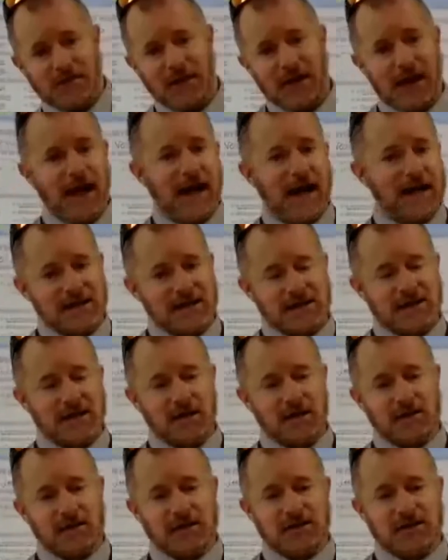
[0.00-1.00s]
are listed
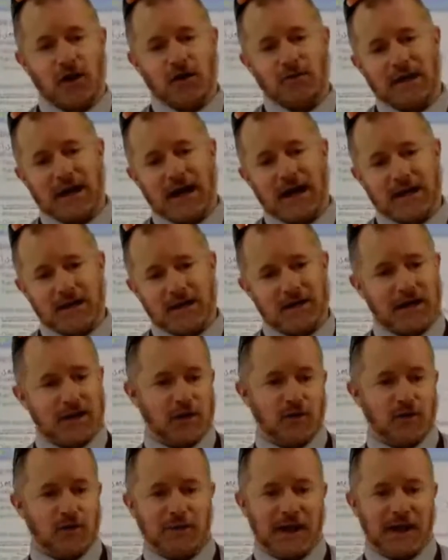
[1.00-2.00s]
on the stock market, then
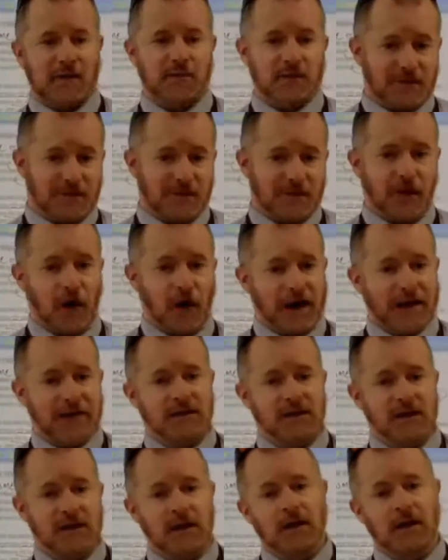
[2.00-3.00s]
you'll be able to find
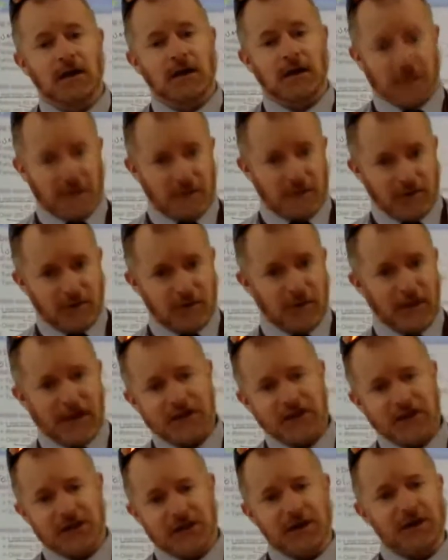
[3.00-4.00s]

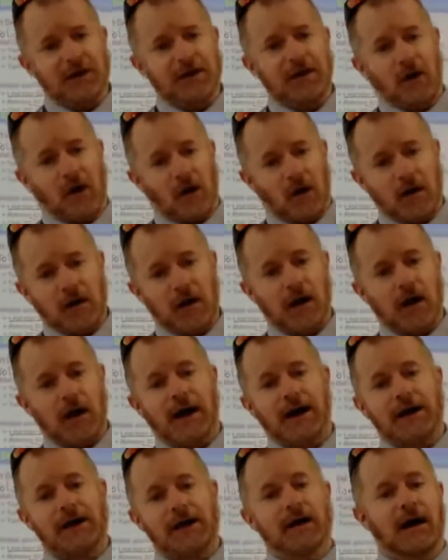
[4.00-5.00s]
information
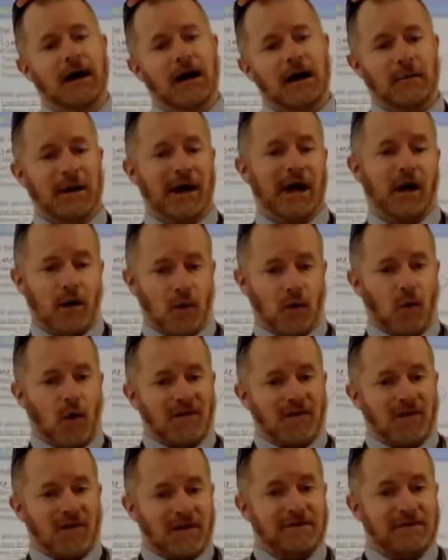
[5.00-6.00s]
online about
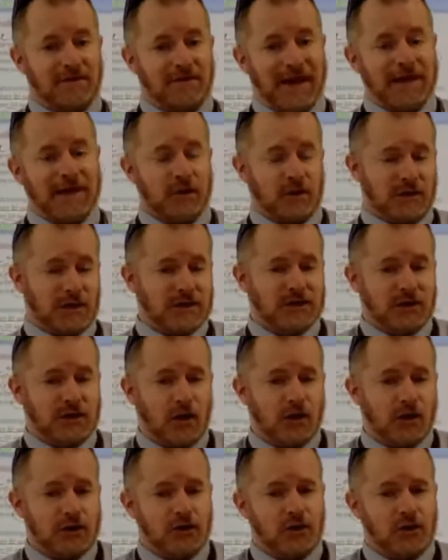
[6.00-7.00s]
what the value, the
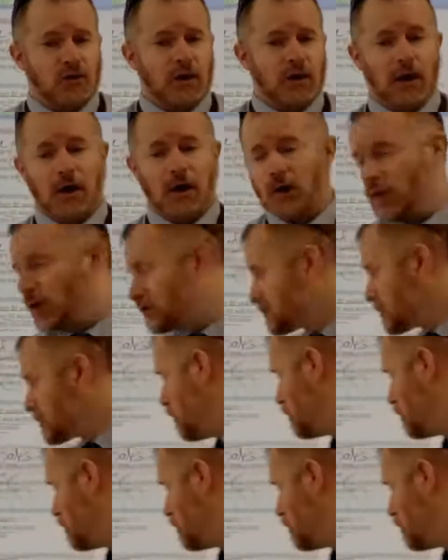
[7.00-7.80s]
total, what's called